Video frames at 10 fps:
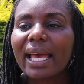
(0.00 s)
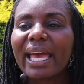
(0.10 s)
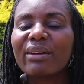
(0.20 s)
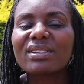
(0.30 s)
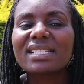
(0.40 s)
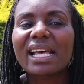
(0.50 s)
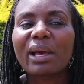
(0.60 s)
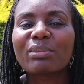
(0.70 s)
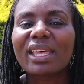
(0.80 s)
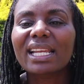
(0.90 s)
Every
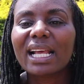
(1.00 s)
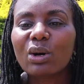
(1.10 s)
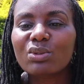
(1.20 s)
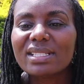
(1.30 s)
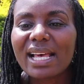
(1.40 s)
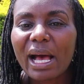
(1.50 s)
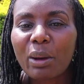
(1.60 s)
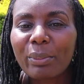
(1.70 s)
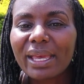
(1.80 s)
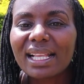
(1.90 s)
time they encounter
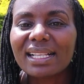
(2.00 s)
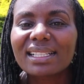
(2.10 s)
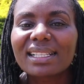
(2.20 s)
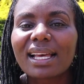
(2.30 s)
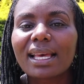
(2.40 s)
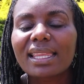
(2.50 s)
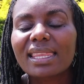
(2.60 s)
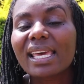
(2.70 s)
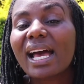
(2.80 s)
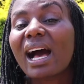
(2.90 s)
a male,
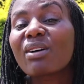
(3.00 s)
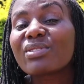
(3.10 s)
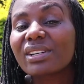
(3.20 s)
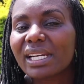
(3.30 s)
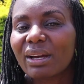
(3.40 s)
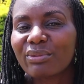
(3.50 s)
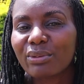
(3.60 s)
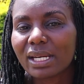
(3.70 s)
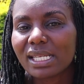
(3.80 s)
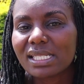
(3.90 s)
they are very
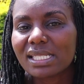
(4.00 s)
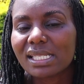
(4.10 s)
afraid.